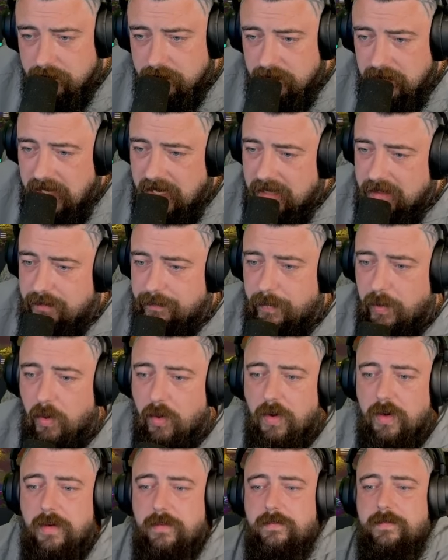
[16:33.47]
Yeah, it's
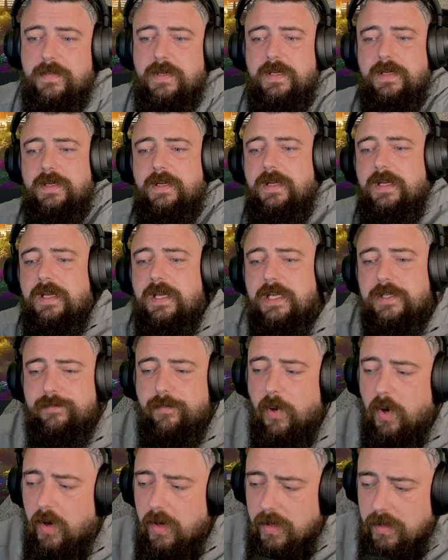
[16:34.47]
poor. It's
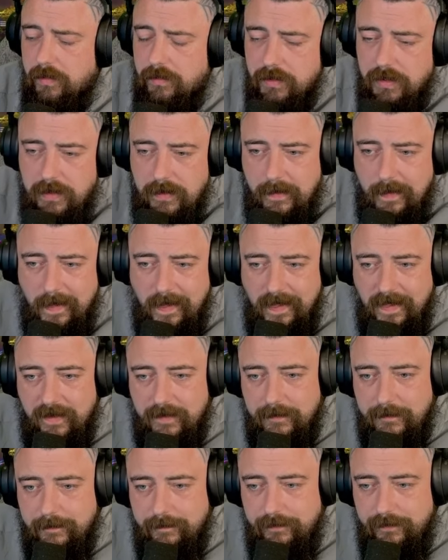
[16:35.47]
poor.
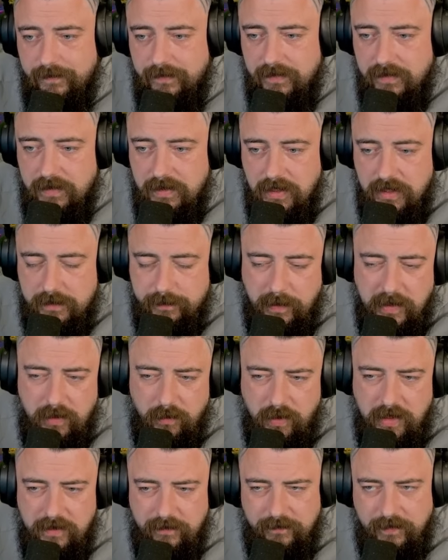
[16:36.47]
It's been a
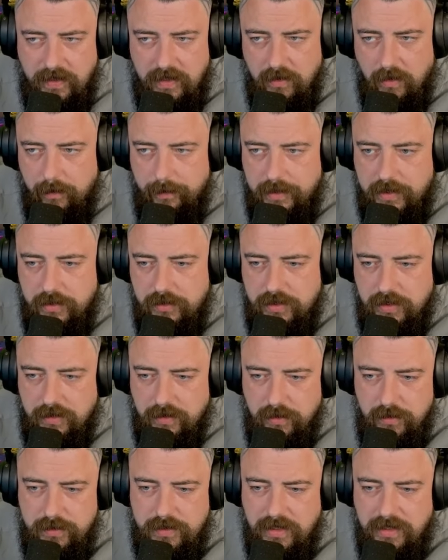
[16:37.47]
weird video because you
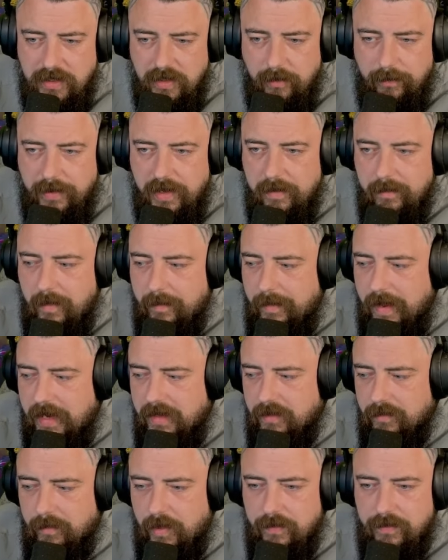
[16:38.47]
lose a little bit of
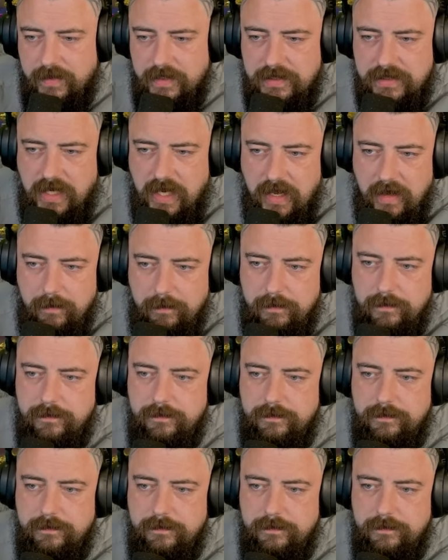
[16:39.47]
momentum on this game.